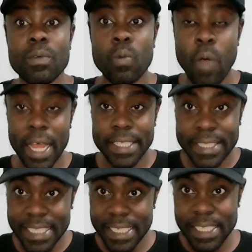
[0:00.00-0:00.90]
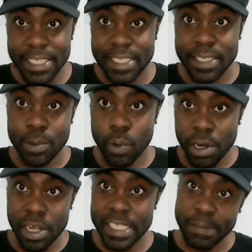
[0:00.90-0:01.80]
what these
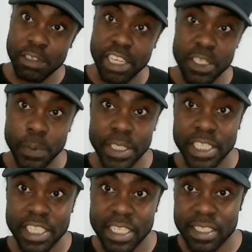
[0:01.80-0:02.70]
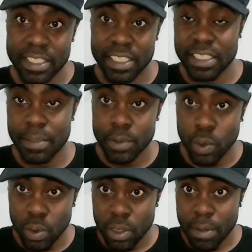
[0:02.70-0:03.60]
workers of the transportation system
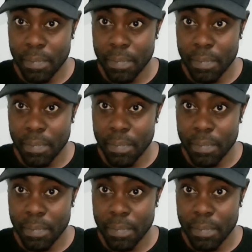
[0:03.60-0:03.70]
do